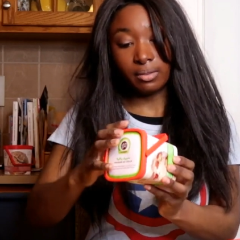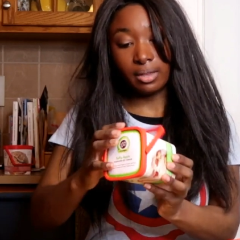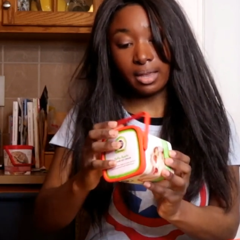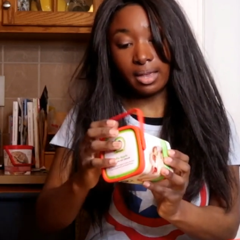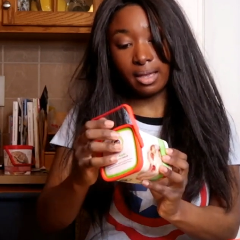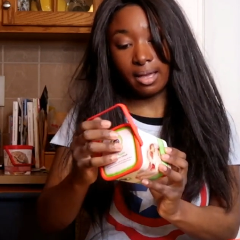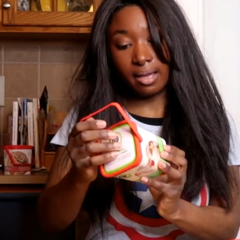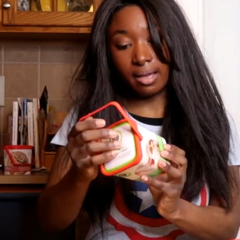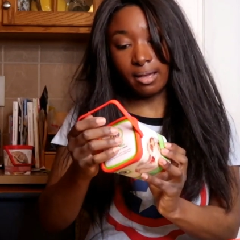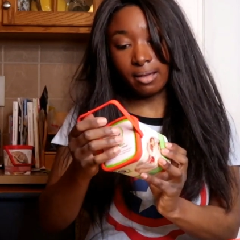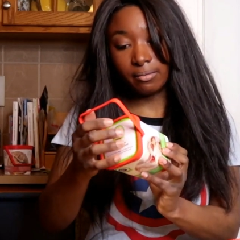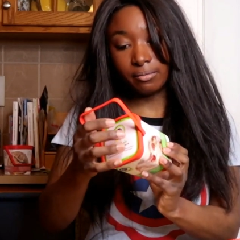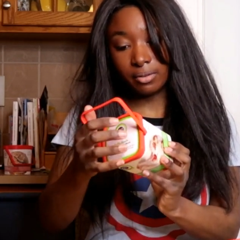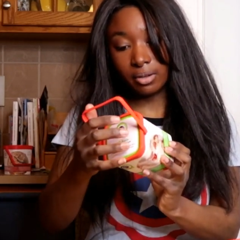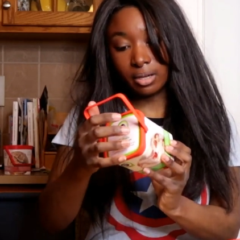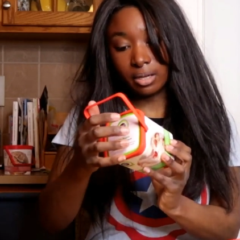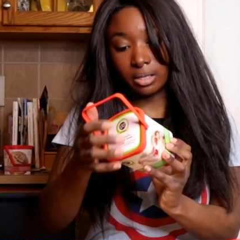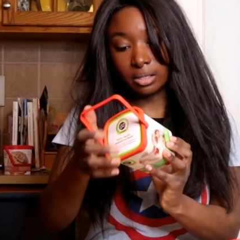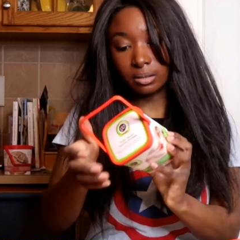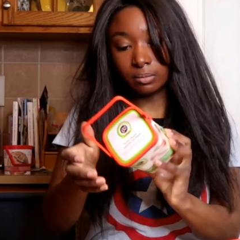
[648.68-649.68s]
They
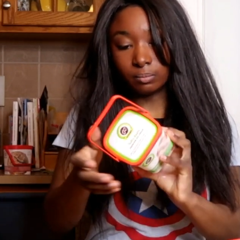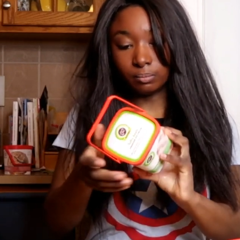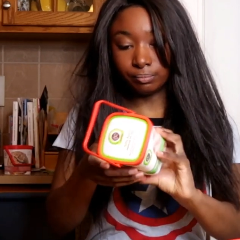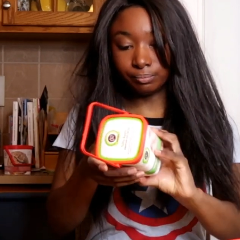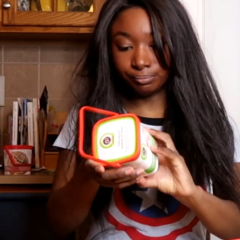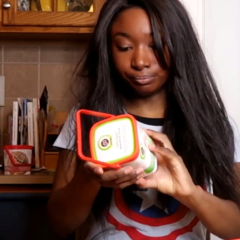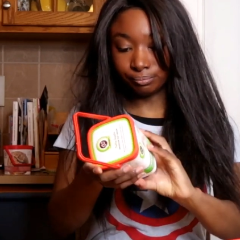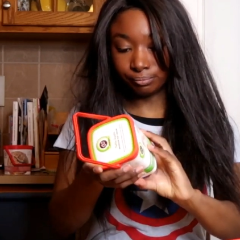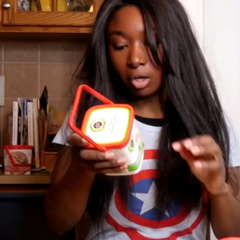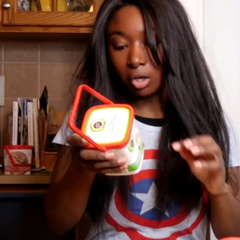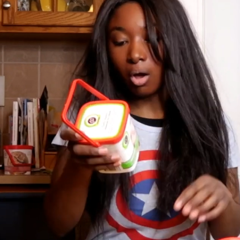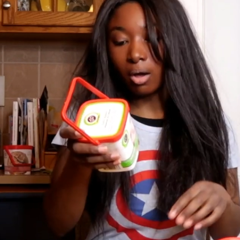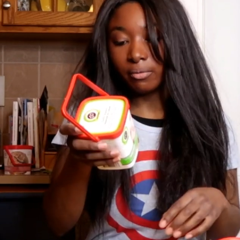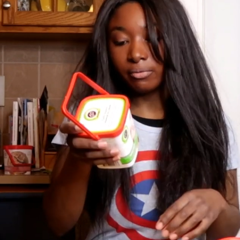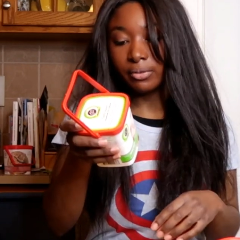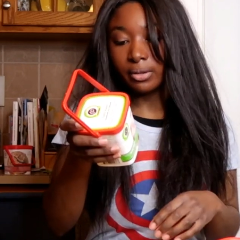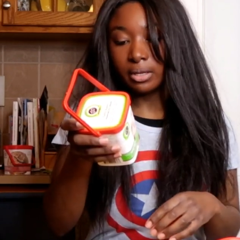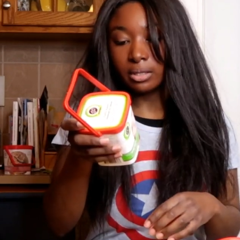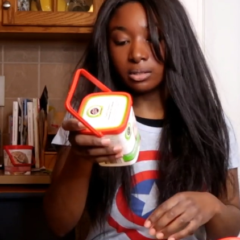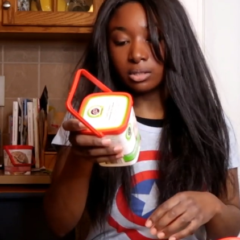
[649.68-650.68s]
have
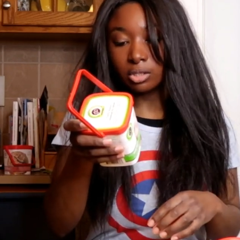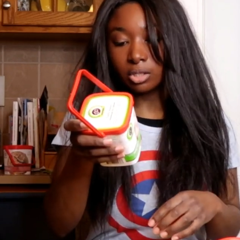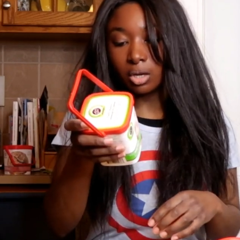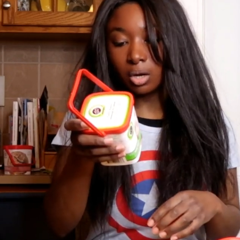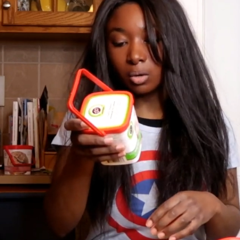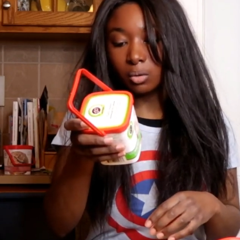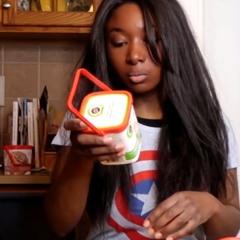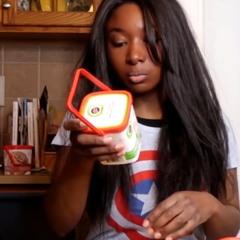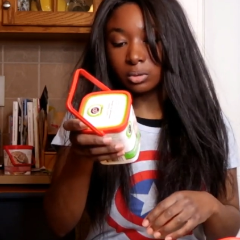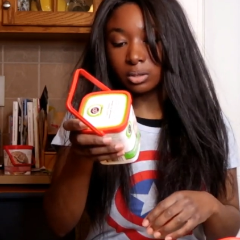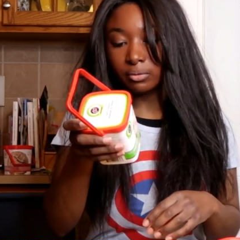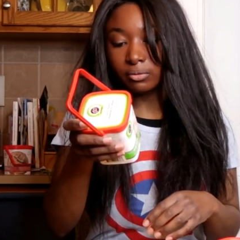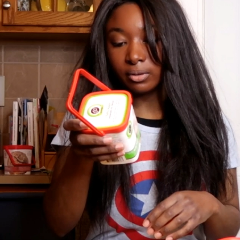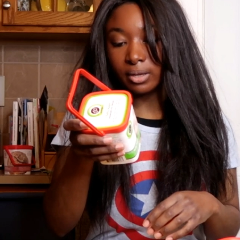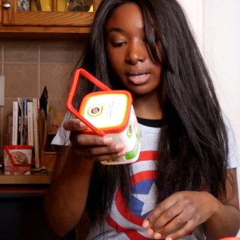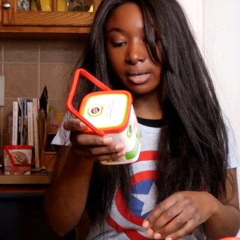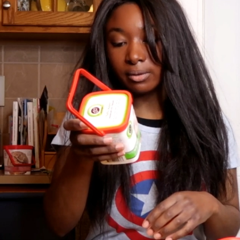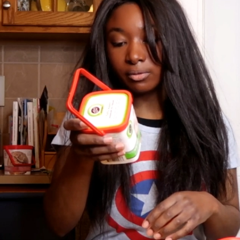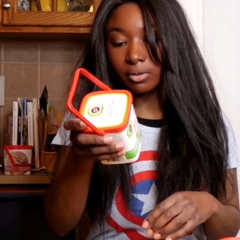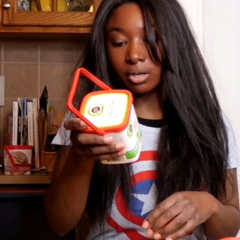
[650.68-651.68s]
coffee and scones
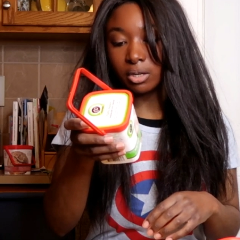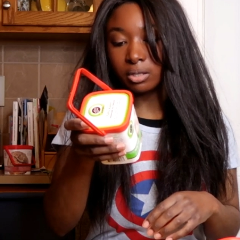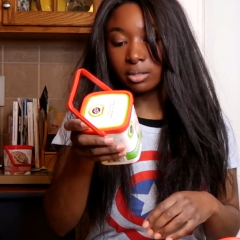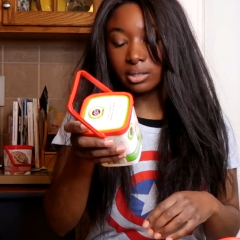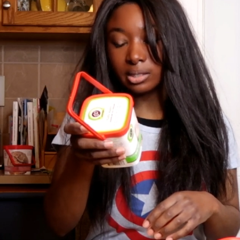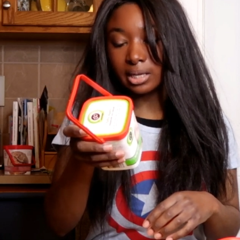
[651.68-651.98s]
flavor,